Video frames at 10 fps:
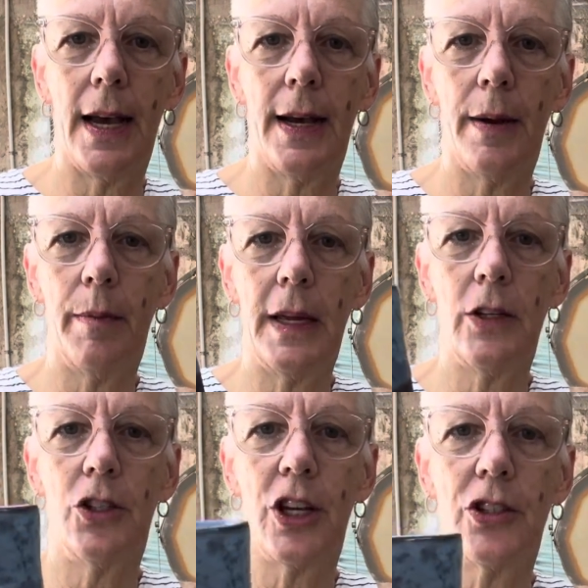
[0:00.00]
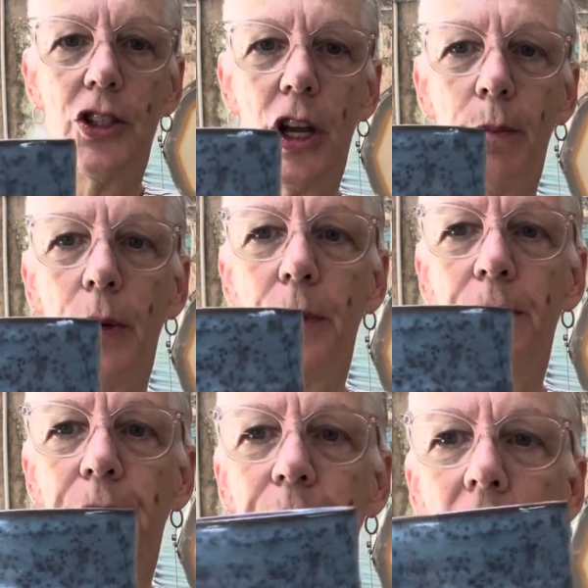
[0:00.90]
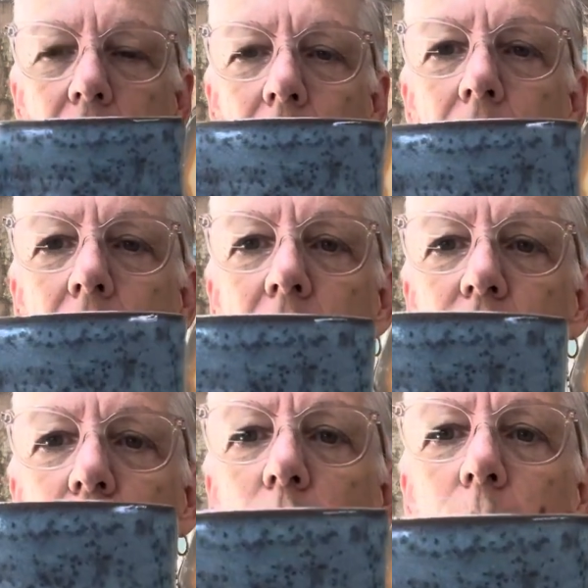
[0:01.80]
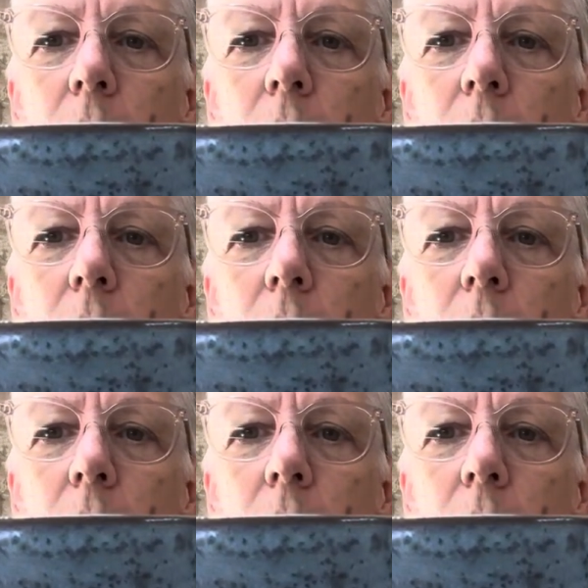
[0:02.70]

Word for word: um, into Chun Blue. So